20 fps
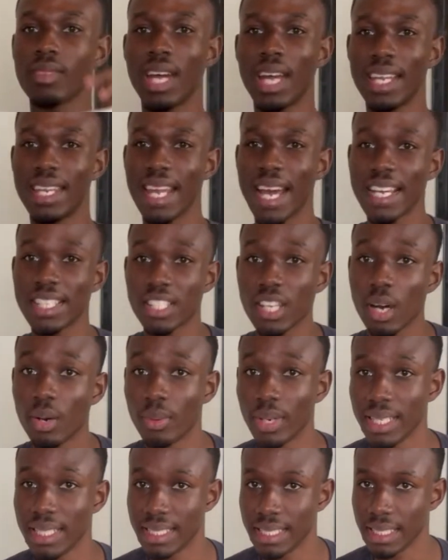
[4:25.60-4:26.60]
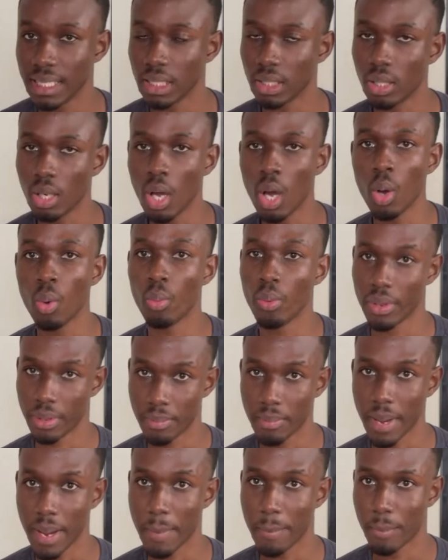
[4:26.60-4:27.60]
And that's how I deal with
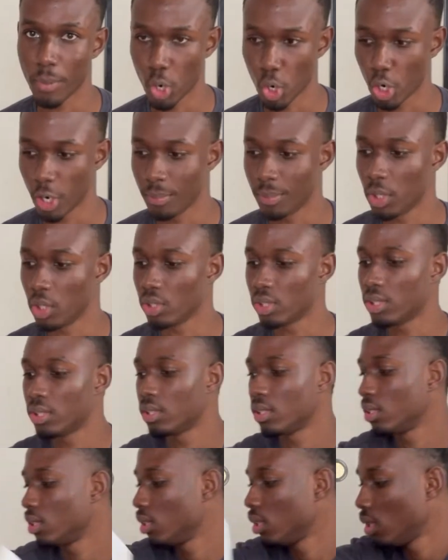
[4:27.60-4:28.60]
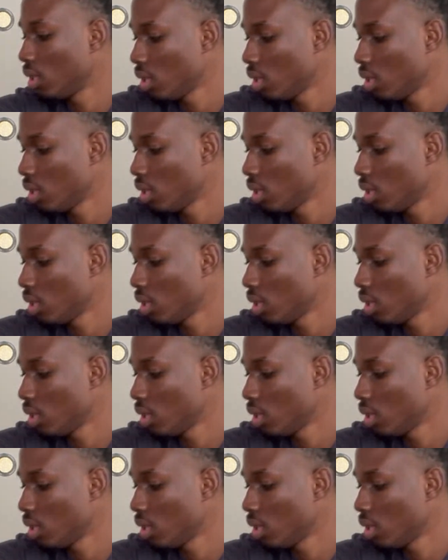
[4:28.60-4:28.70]
my burnables.